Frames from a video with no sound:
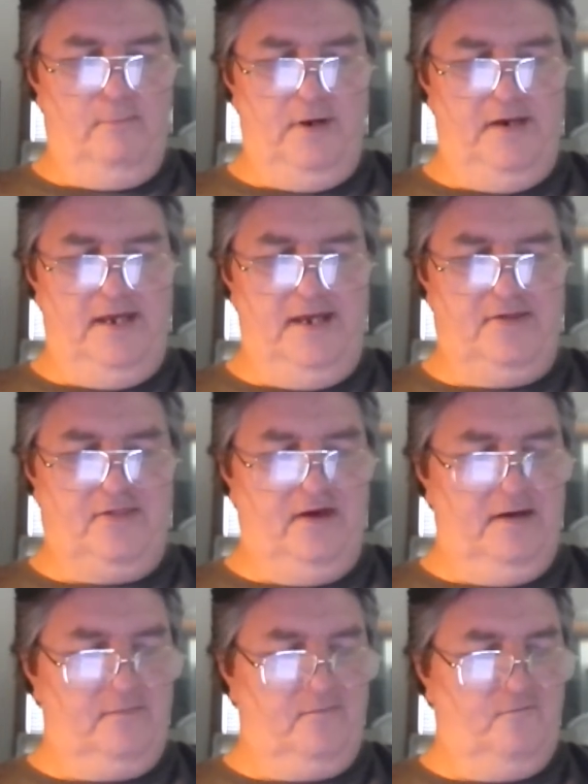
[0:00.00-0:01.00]
beneath
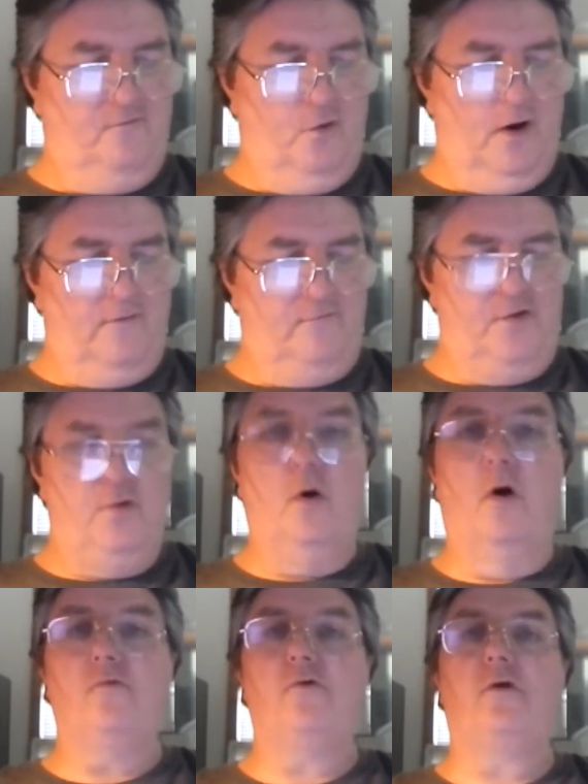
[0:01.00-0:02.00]
it for a few
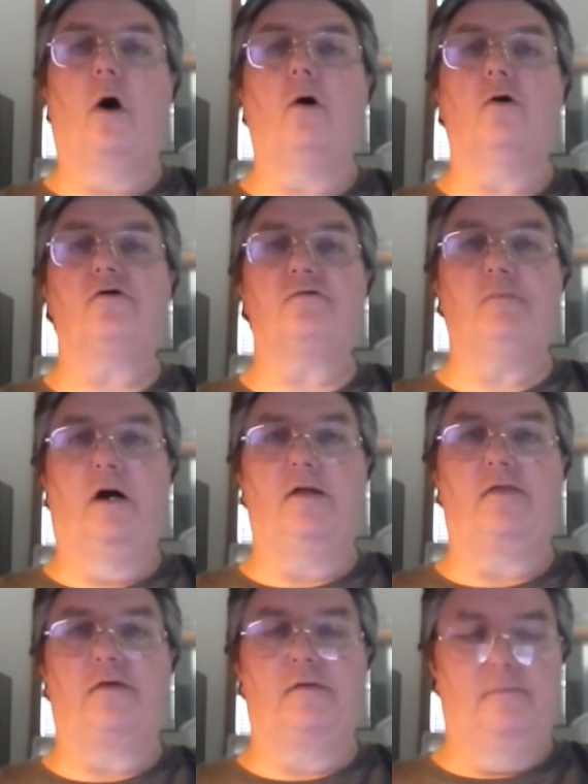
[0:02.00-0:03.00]
hundred dollars a
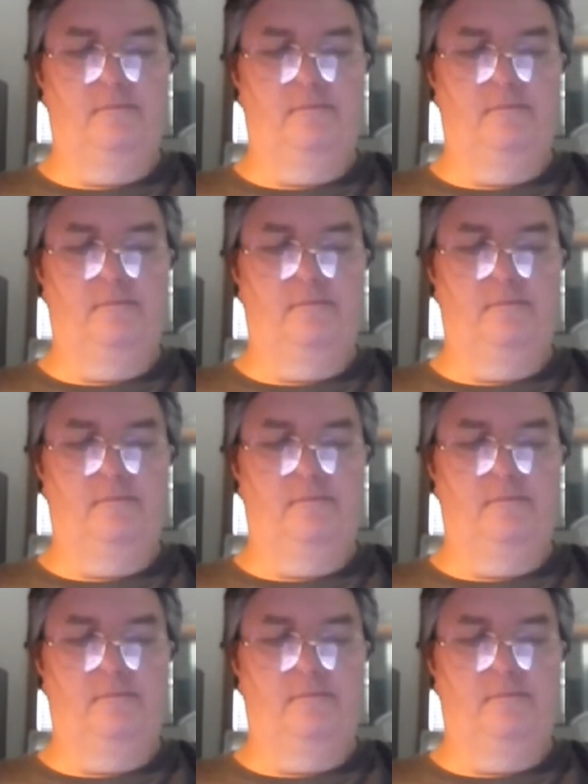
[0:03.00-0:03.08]
month.